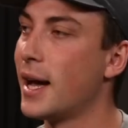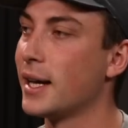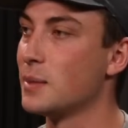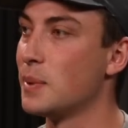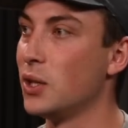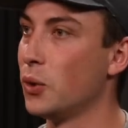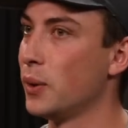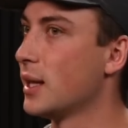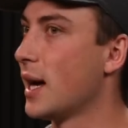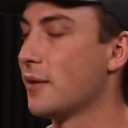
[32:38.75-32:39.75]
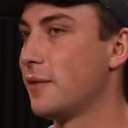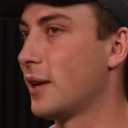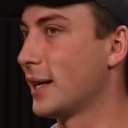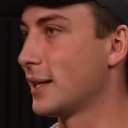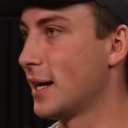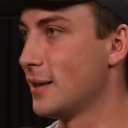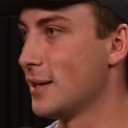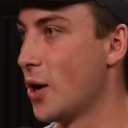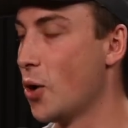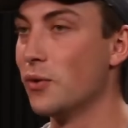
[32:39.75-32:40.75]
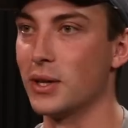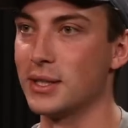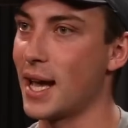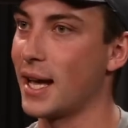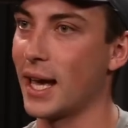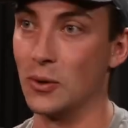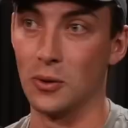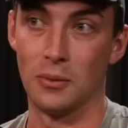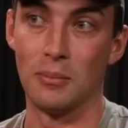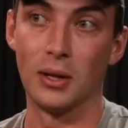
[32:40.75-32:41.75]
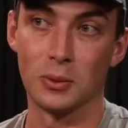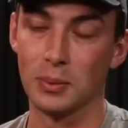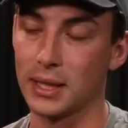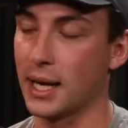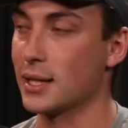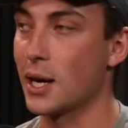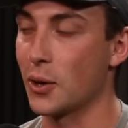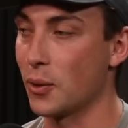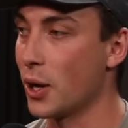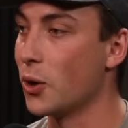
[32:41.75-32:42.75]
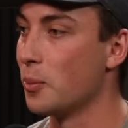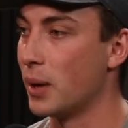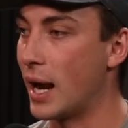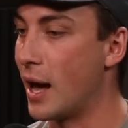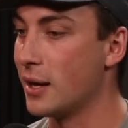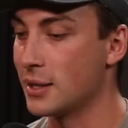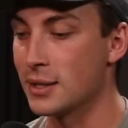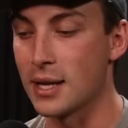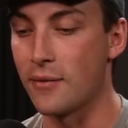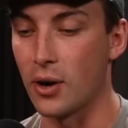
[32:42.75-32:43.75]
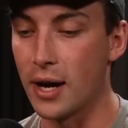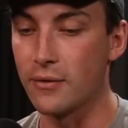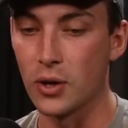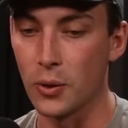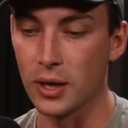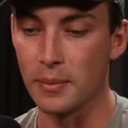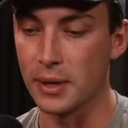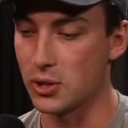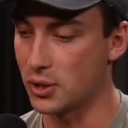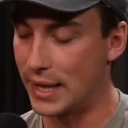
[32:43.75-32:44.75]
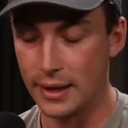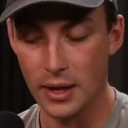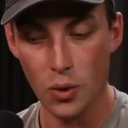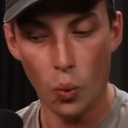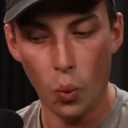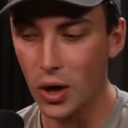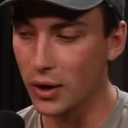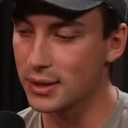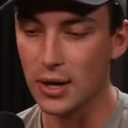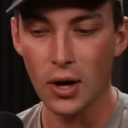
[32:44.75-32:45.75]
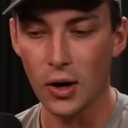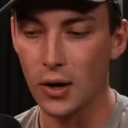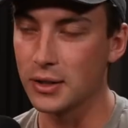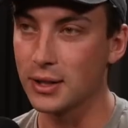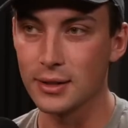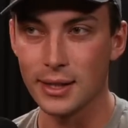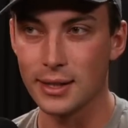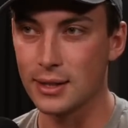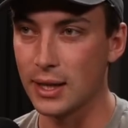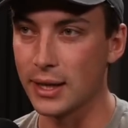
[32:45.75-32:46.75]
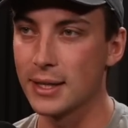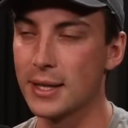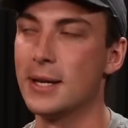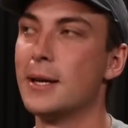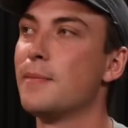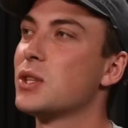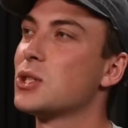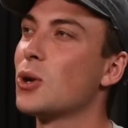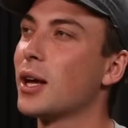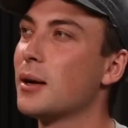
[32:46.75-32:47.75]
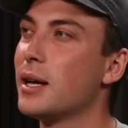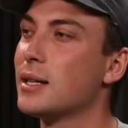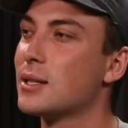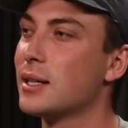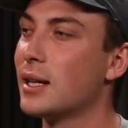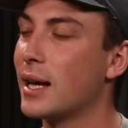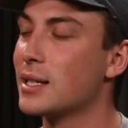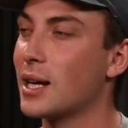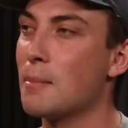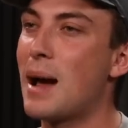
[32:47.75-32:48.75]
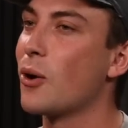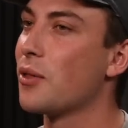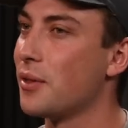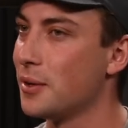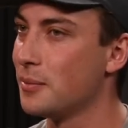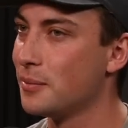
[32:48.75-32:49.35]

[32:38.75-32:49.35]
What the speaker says: And he's been doing that for like over a decade or multiple decades, I don't know. But since ever I've known him, he's just worked hard consistently. It's not like it's like a marathon.